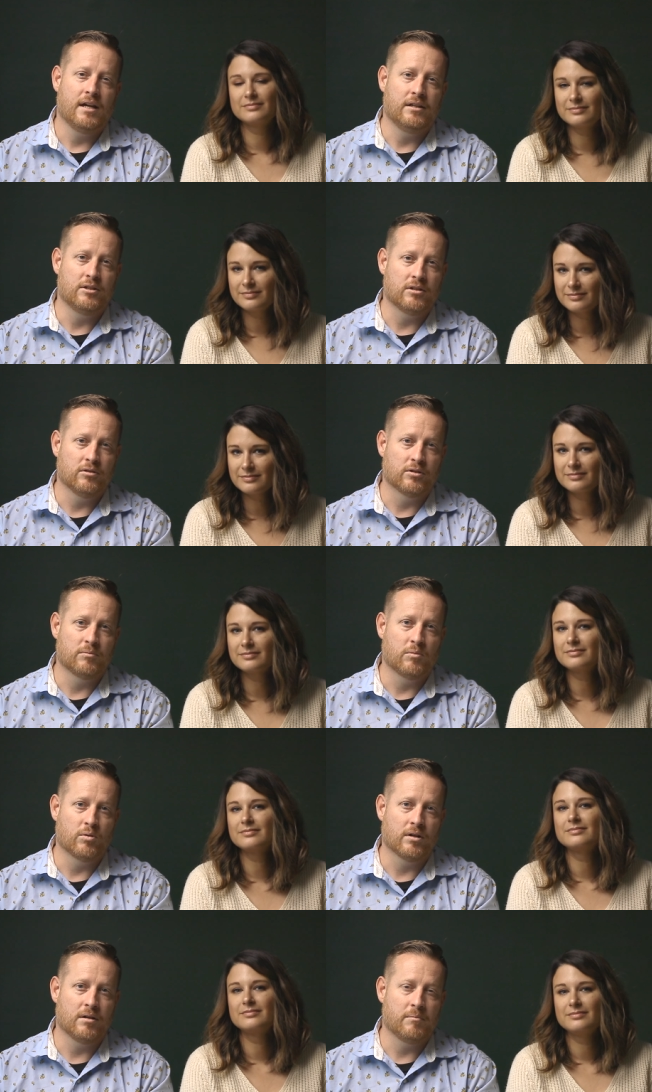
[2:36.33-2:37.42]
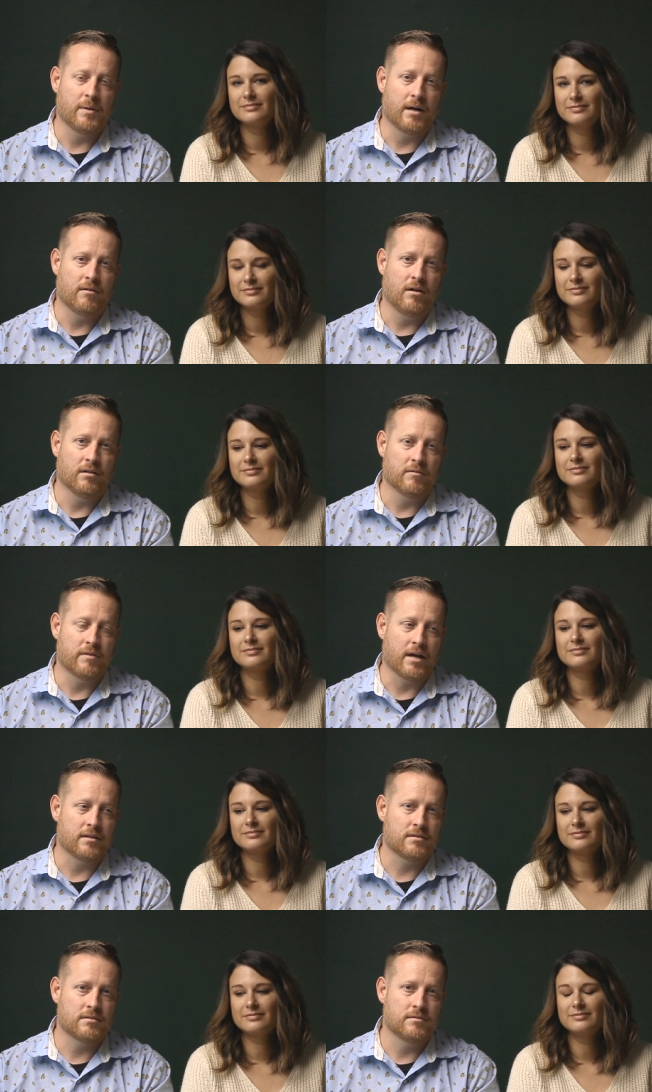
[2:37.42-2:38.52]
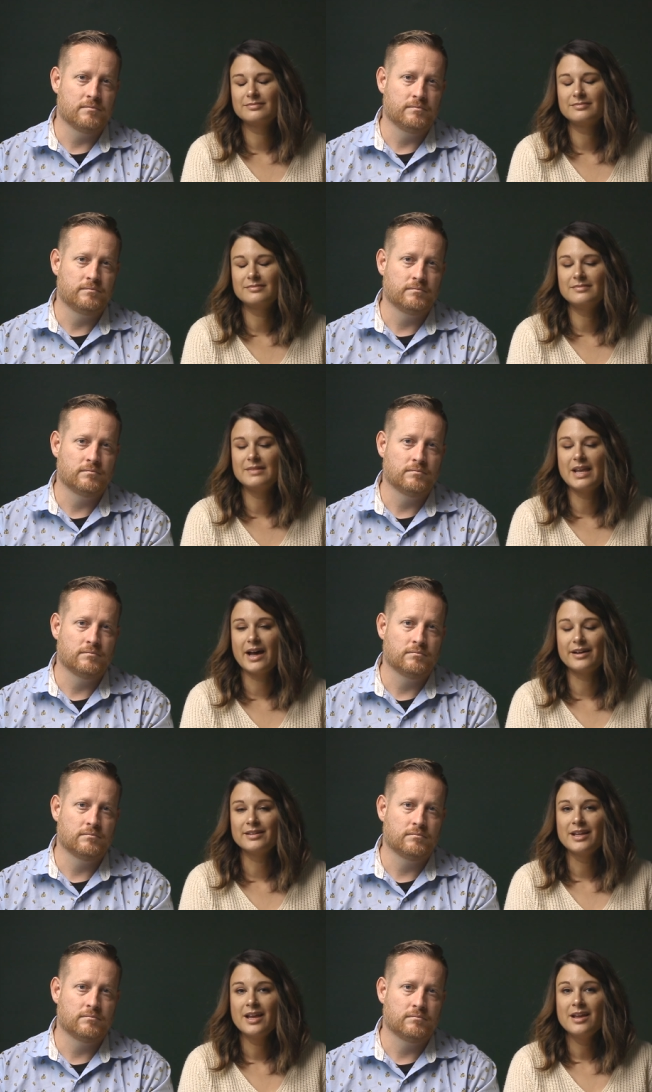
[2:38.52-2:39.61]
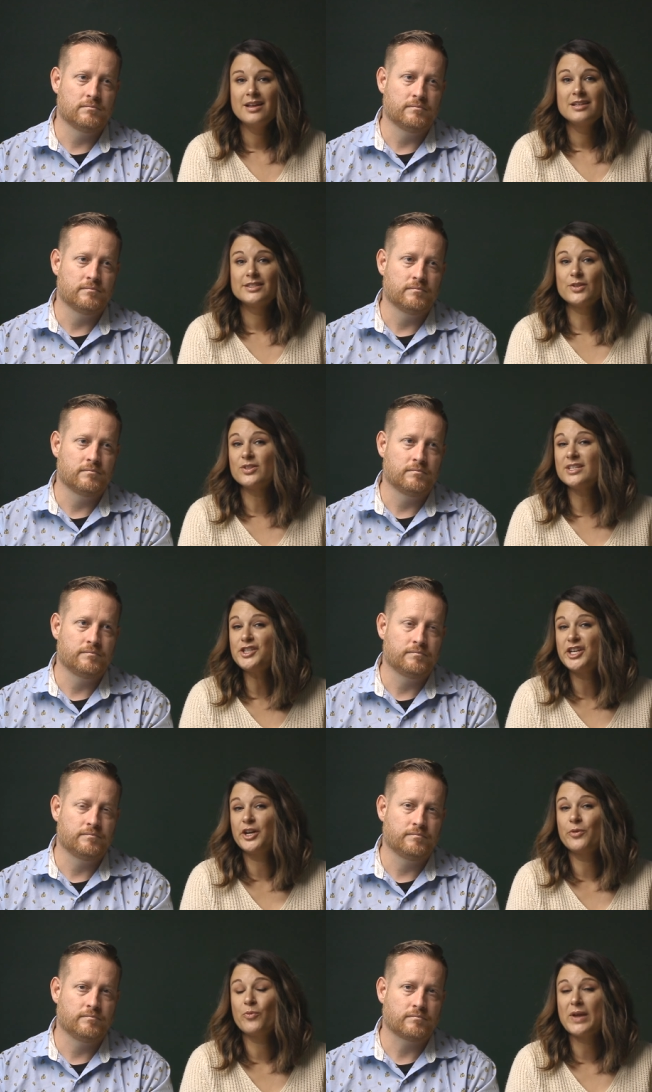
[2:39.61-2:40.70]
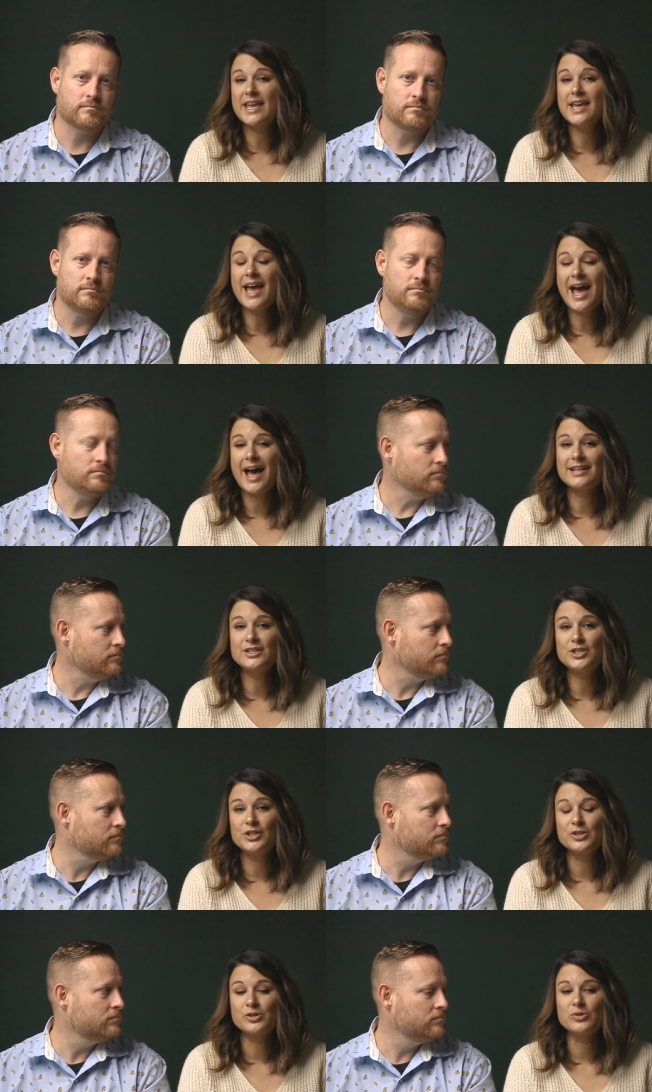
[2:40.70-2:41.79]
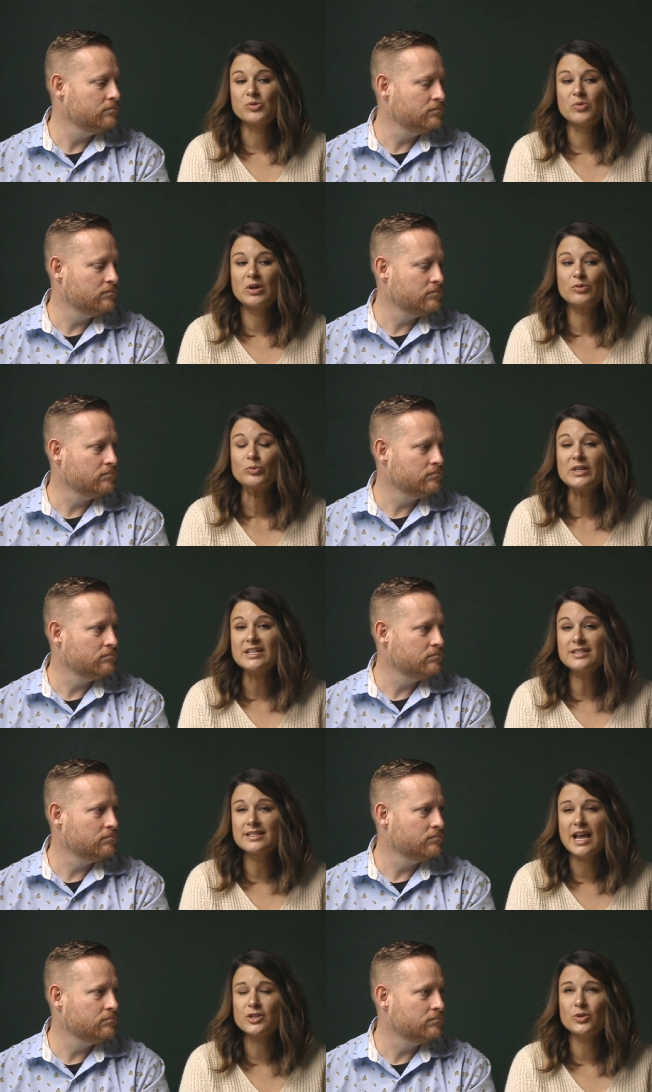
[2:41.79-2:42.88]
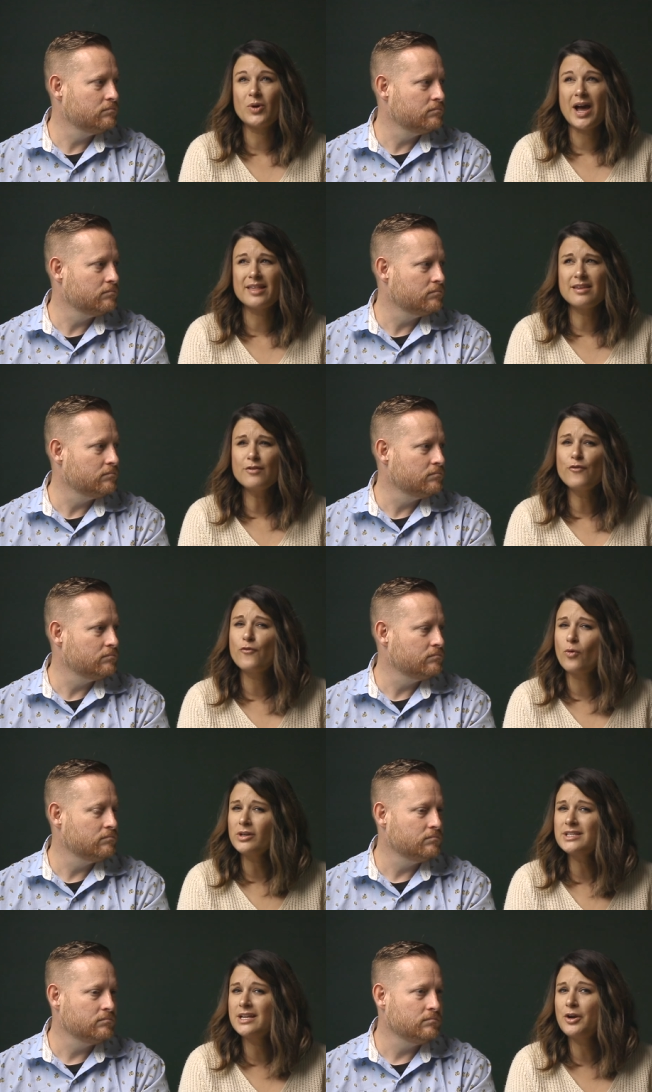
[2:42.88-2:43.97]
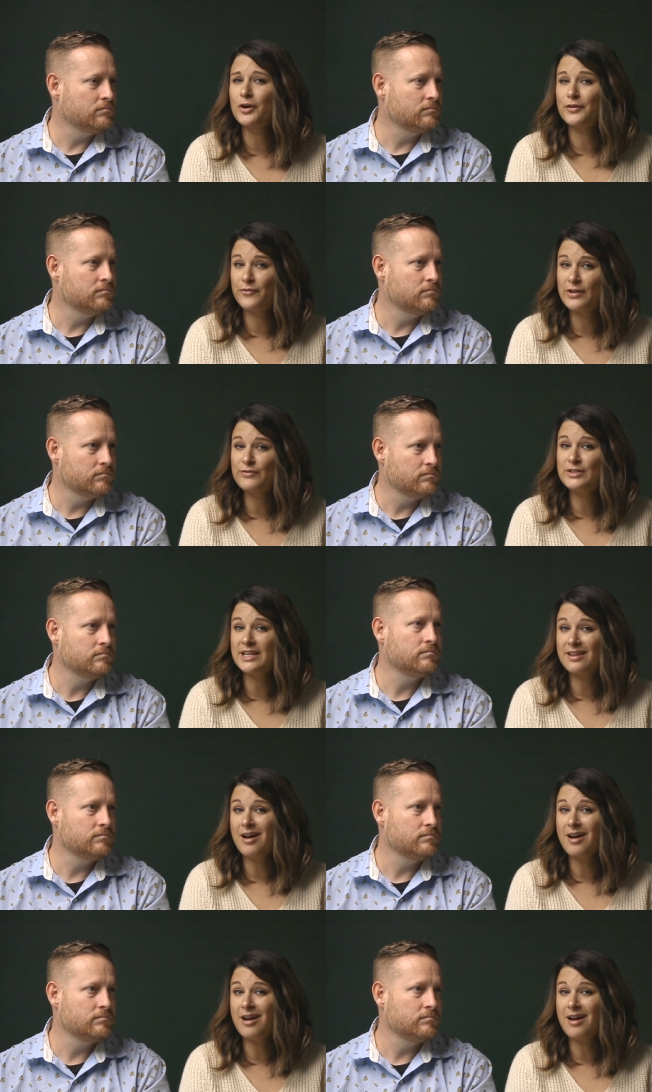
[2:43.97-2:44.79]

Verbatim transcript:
Speaker 1: and you can learn more about all of that.
Speaker 2: Yeah. So this year we had to reschedule, I think, 14 or 15